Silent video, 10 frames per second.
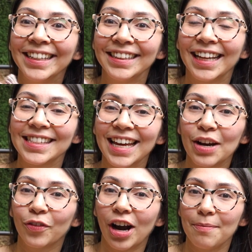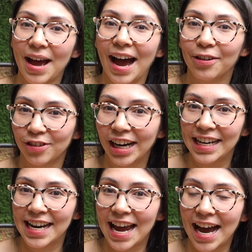That's kind of where I'm at right
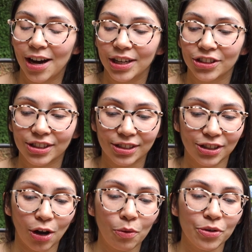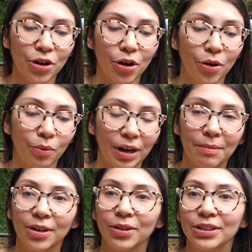now. I just don't know when
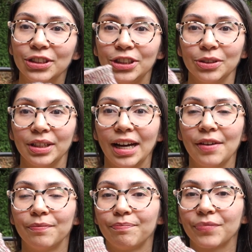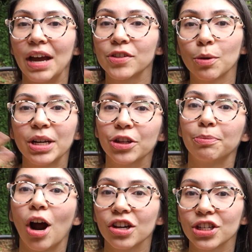I'm going to do it. I have so many other
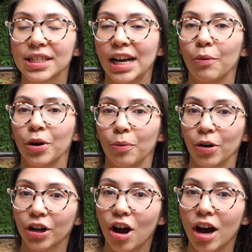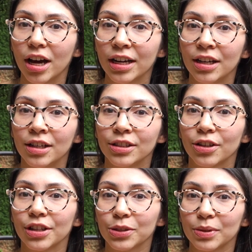projects that I want to work on,
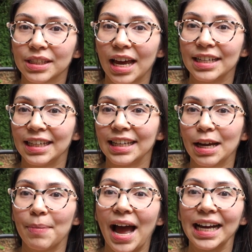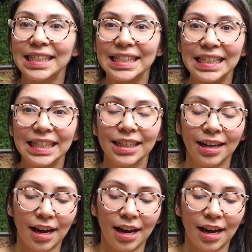so this one's kind of taking a back seat.